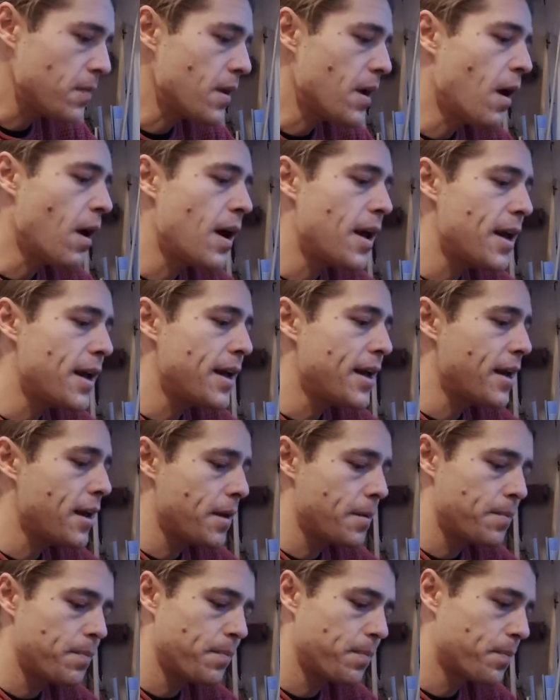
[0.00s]
I
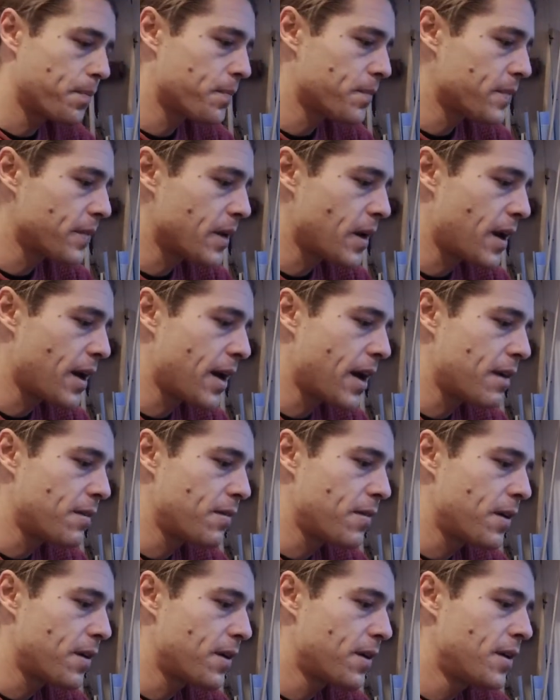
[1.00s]

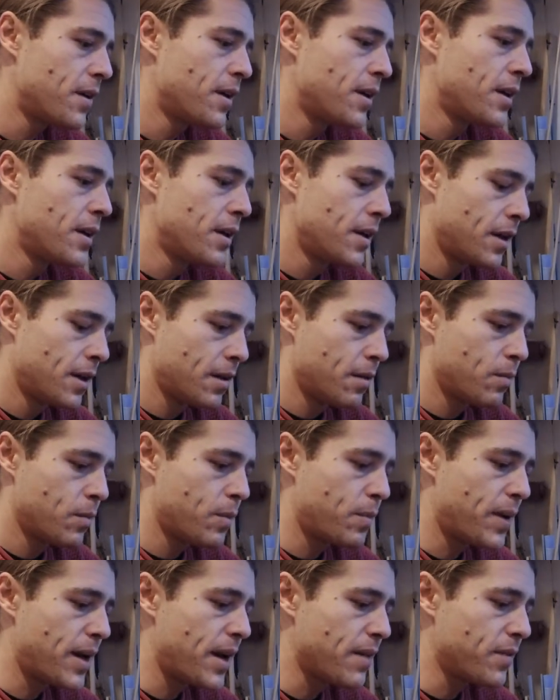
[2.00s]
have
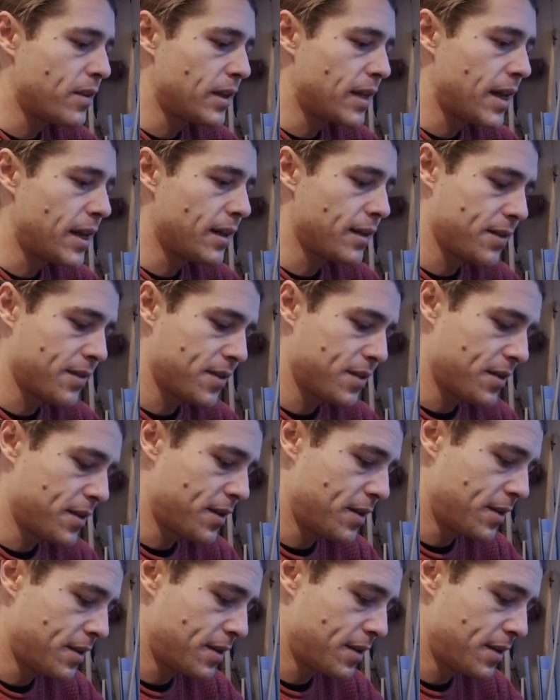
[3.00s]
prepared the lengths.